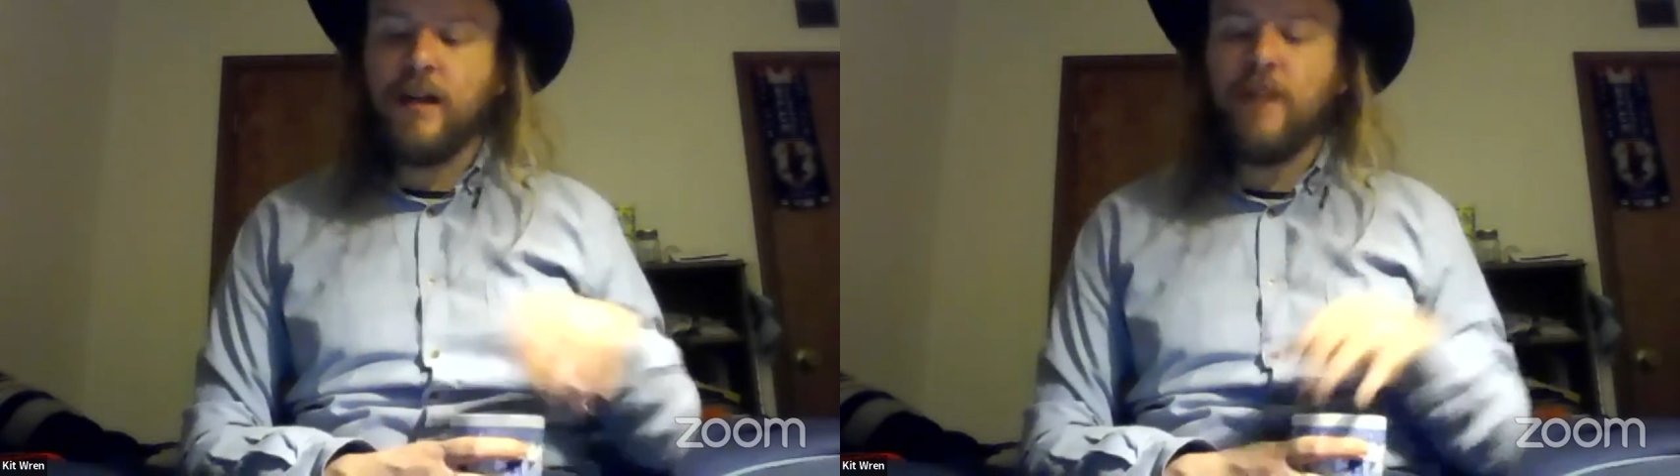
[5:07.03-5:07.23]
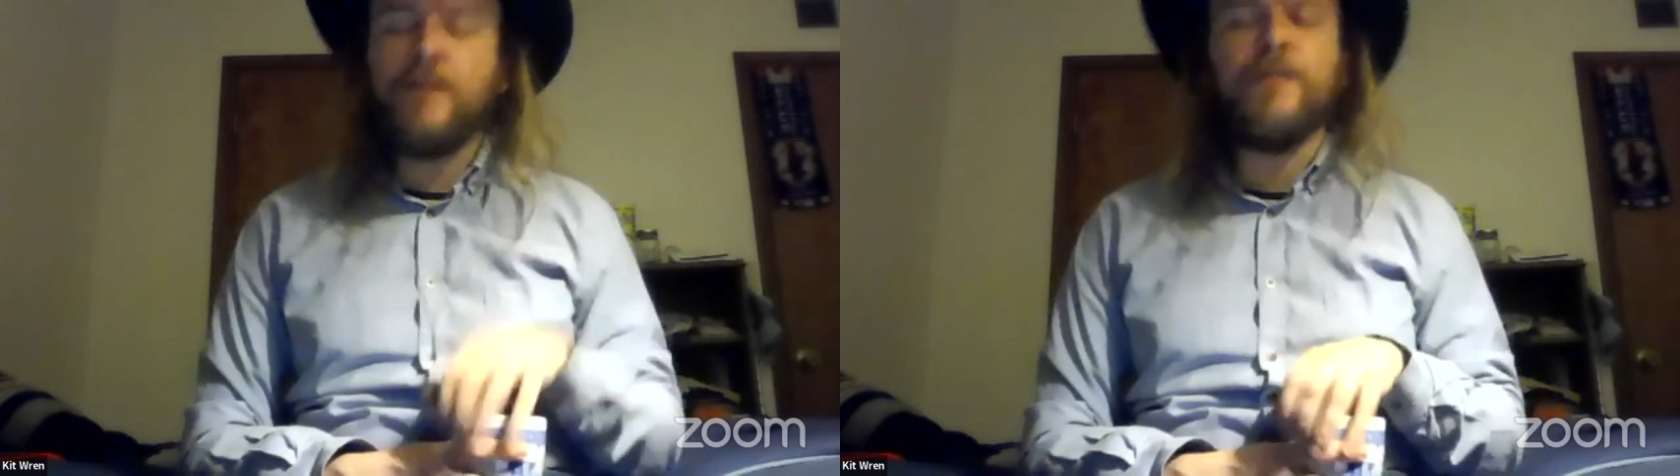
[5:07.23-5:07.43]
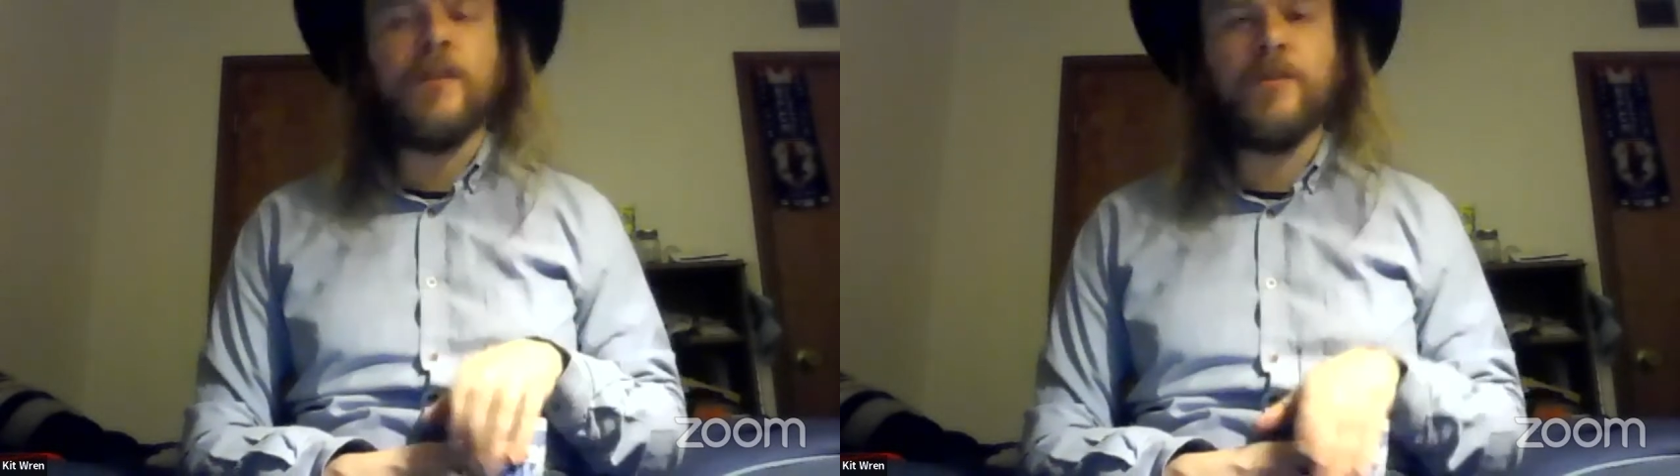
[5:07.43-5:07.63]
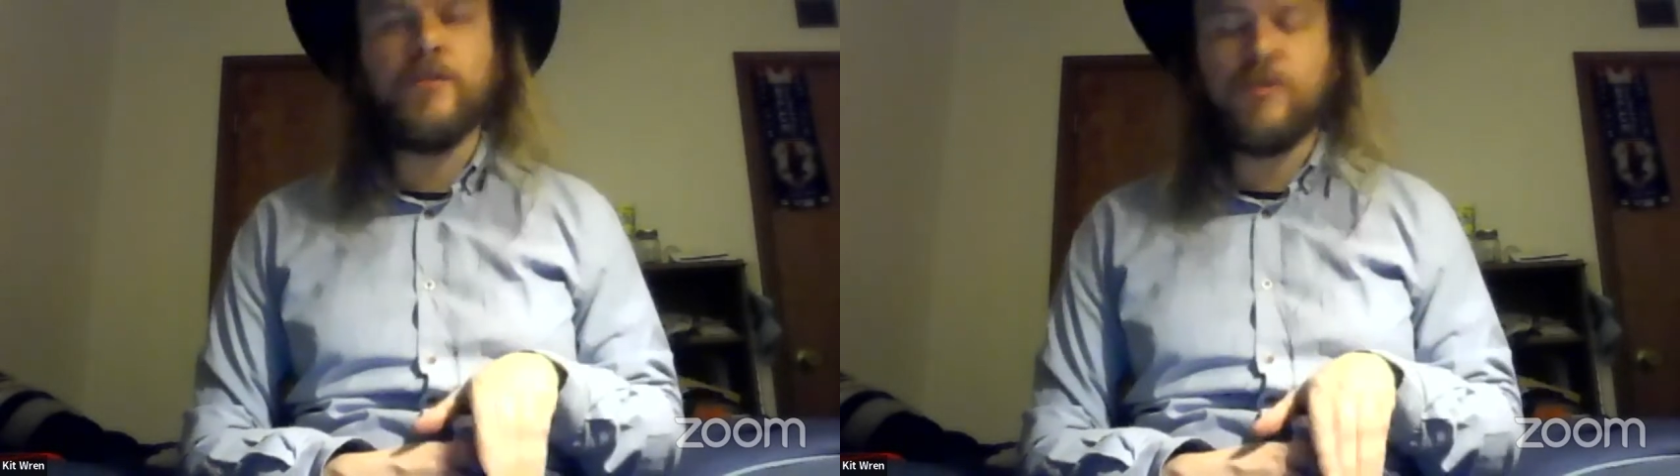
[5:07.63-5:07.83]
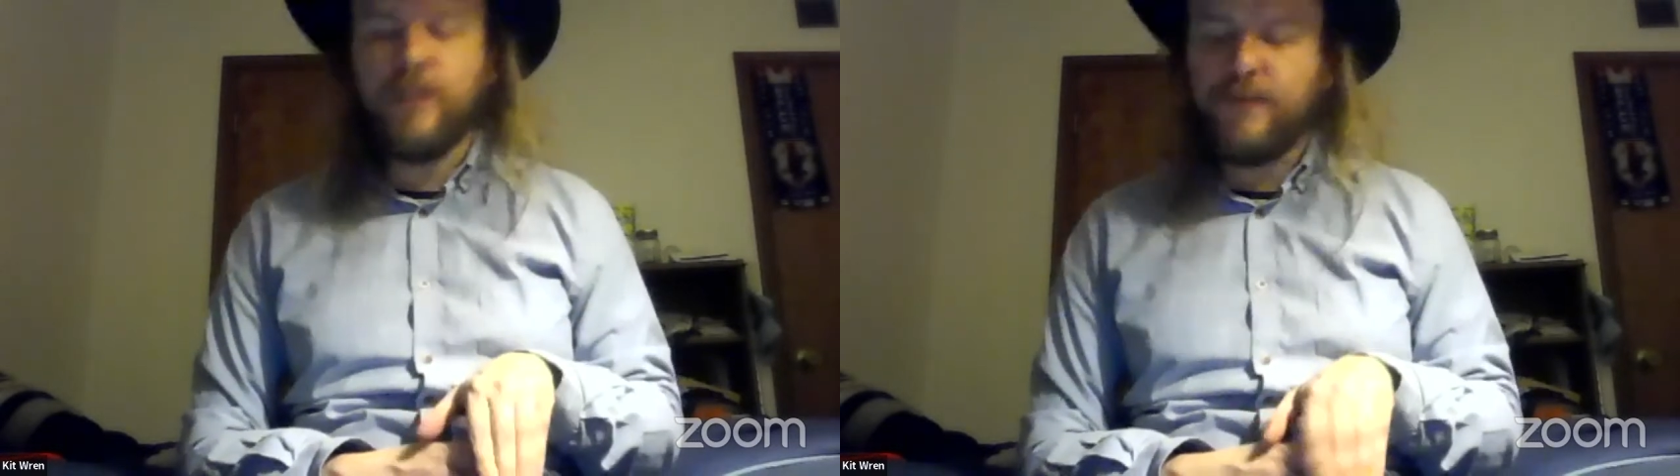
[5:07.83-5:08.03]
love of Beau
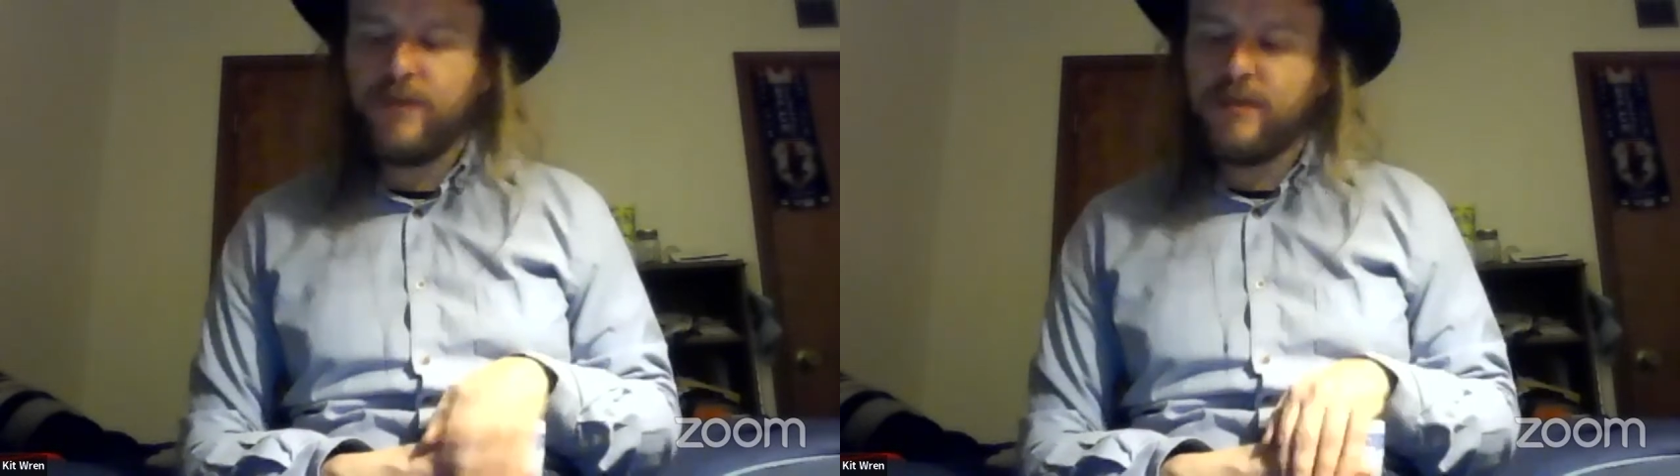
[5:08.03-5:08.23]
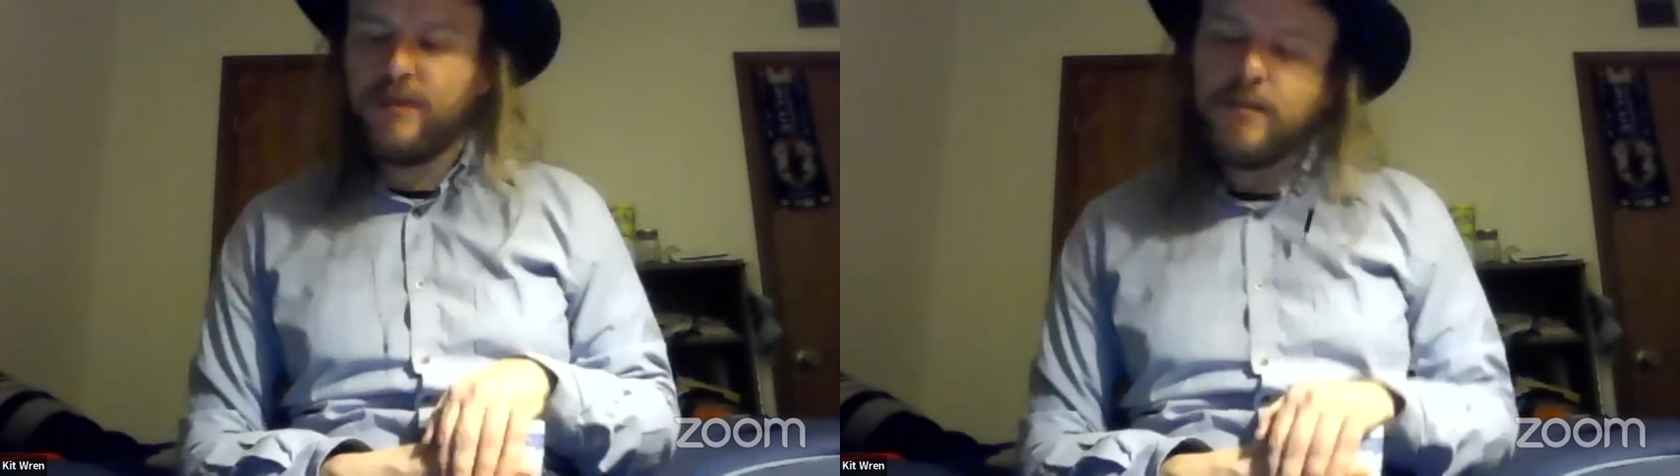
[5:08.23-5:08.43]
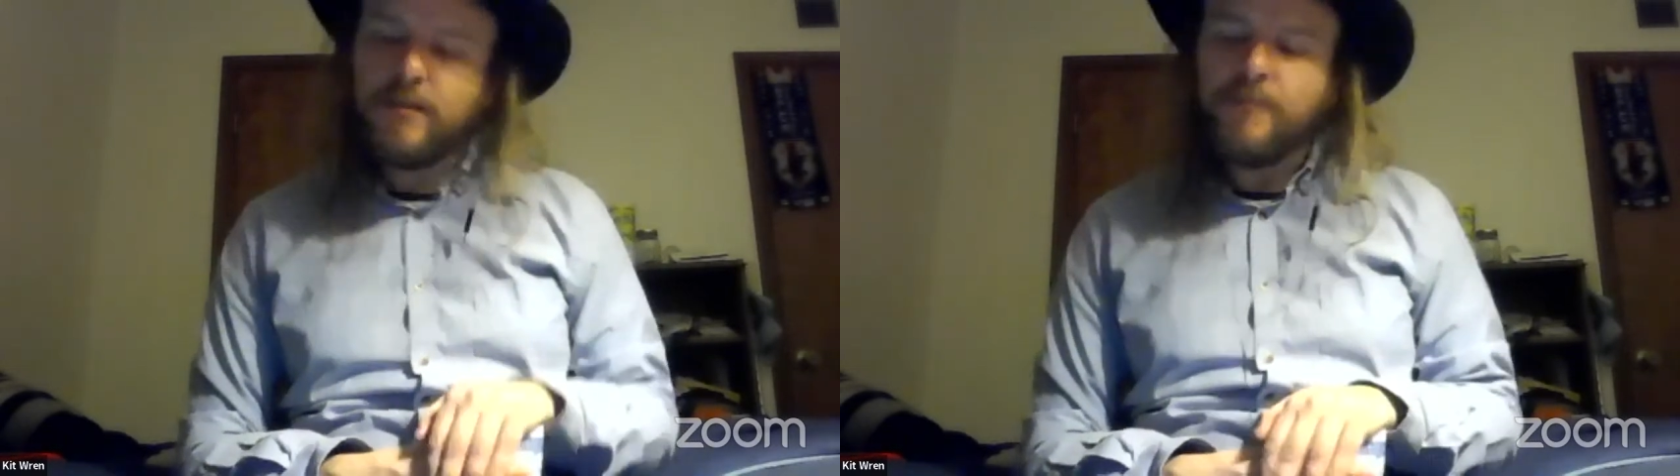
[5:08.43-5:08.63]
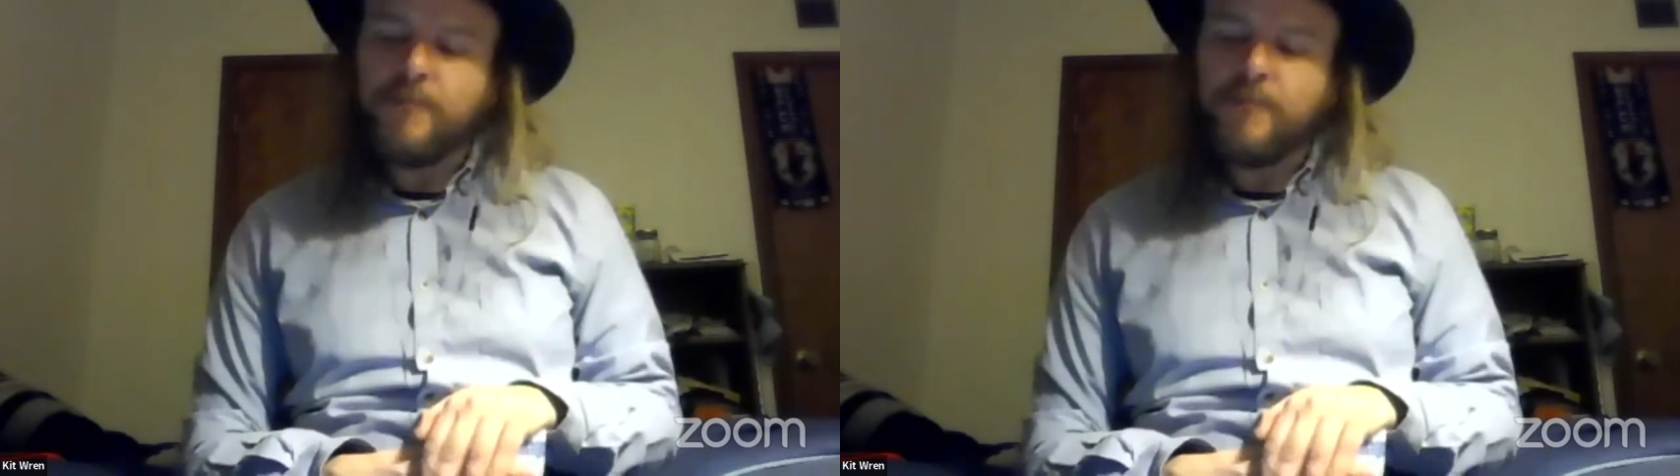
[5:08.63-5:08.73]
Swifts.